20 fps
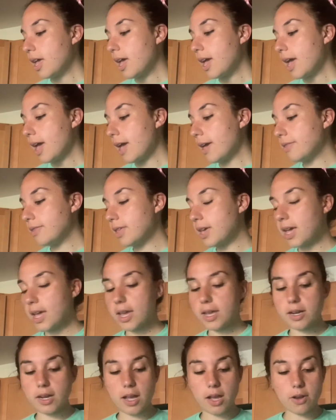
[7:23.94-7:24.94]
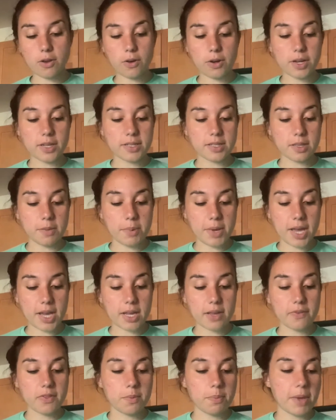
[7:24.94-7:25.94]
And then according to the
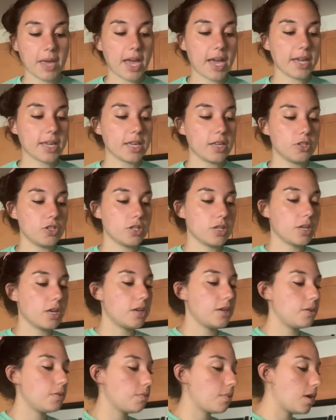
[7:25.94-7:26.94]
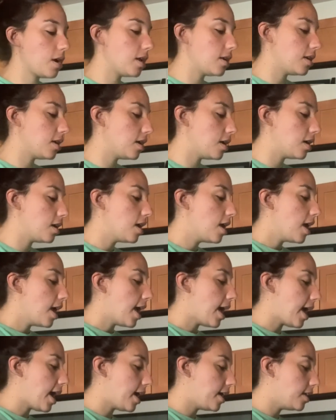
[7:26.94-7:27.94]
back of the package, you're gonna wanna
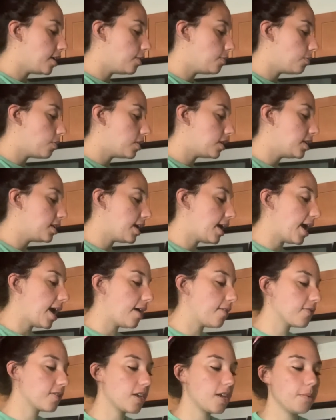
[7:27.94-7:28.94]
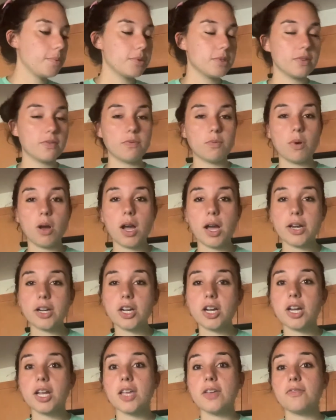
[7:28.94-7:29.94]
add in 1.5 cups of
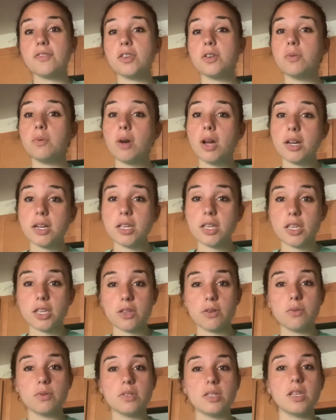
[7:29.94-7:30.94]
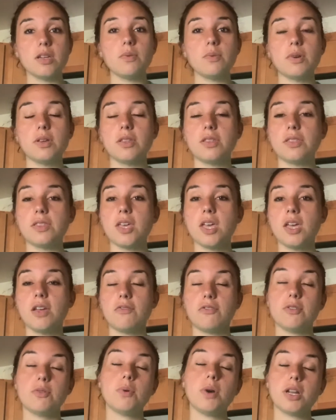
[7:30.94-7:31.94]
water. If you wanna use it
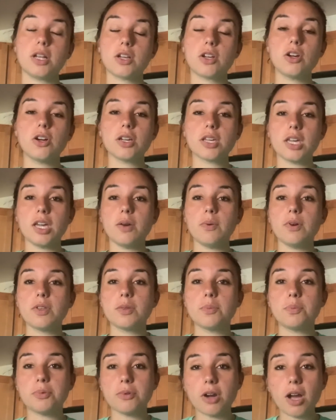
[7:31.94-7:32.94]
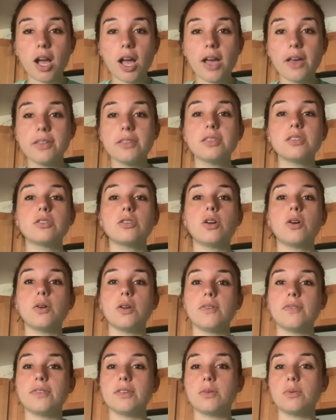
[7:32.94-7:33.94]
if you wanna cook it with broth, so
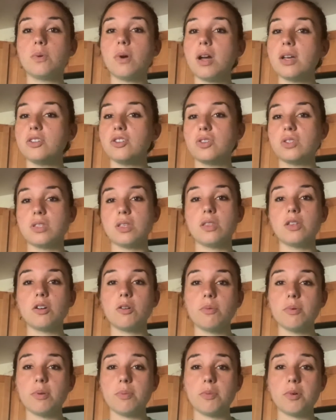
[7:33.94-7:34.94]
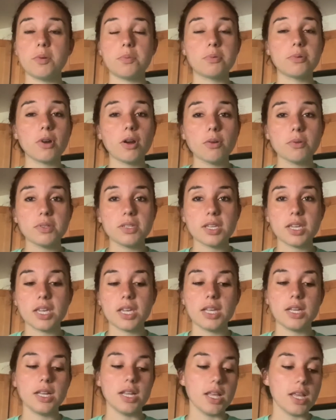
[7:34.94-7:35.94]
if you want just a little bit more protein,